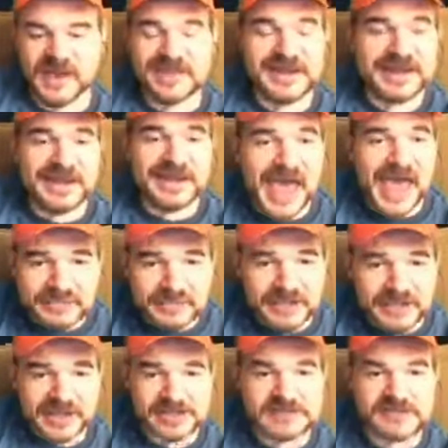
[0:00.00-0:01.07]
And they didn't have
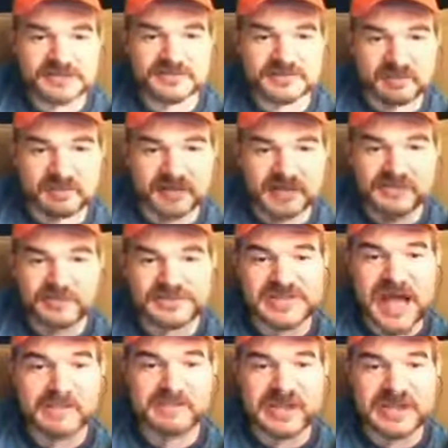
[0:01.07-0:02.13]
any because their belief
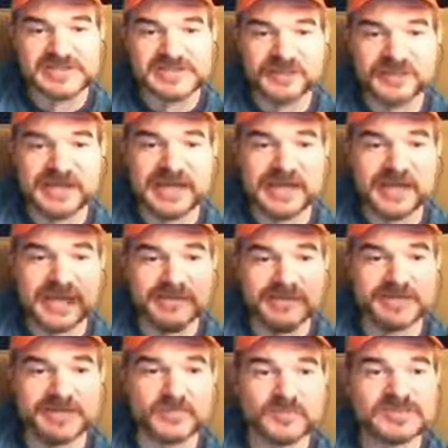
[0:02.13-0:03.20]
was not based on any kind of
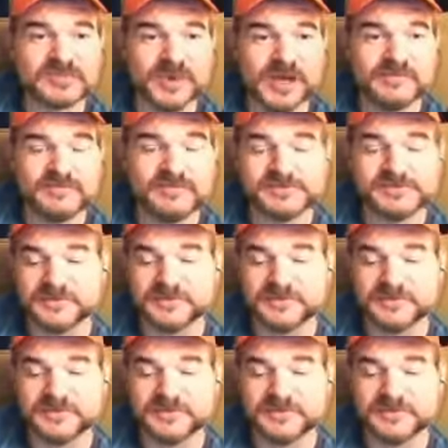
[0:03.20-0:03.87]
evidence whatsoever.